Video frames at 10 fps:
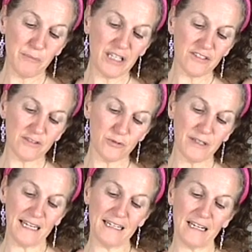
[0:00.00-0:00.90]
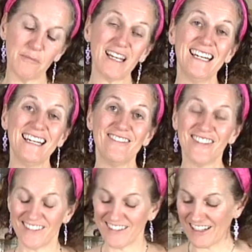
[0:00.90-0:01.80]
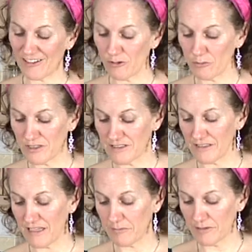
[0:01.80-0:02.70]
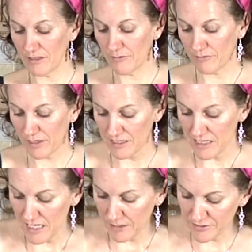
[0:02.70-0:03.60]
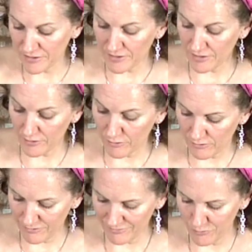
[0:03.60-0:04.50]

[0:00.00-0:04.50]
because it's organic, I'm going to leave the skin on, which is absolutely fine. I'm just going to,